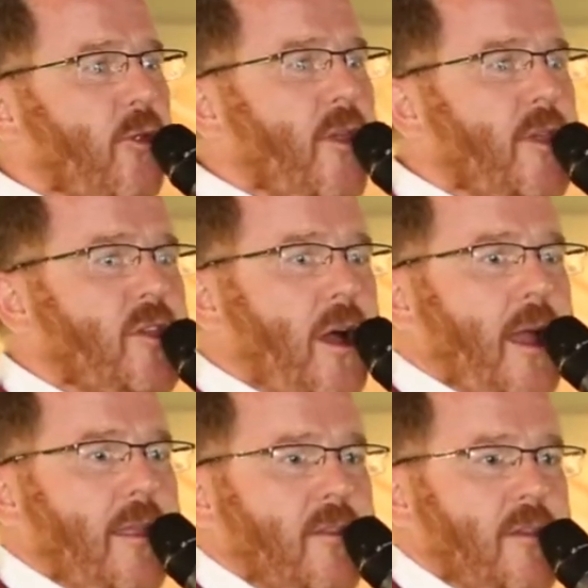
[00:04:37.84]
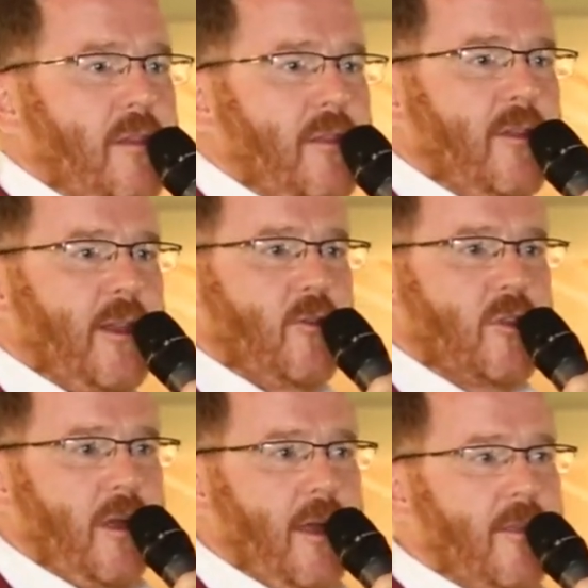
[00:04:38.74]
all these signs, the loo
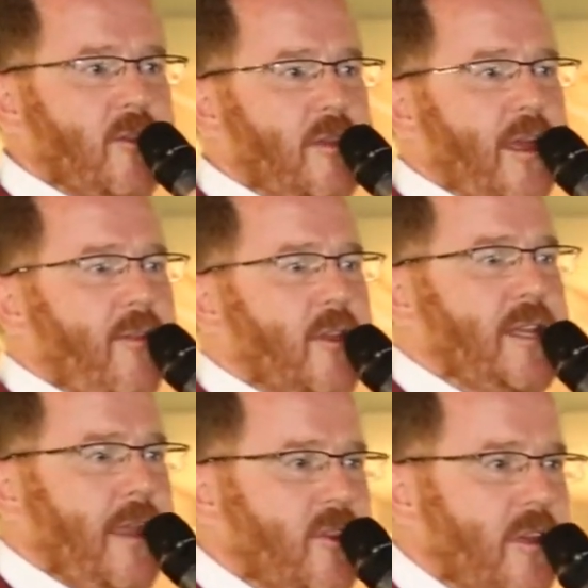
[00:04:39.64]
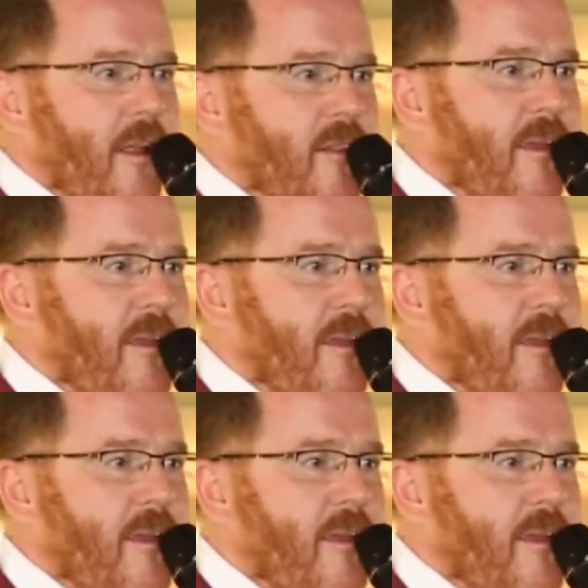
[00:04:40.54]
signs and the tent signs.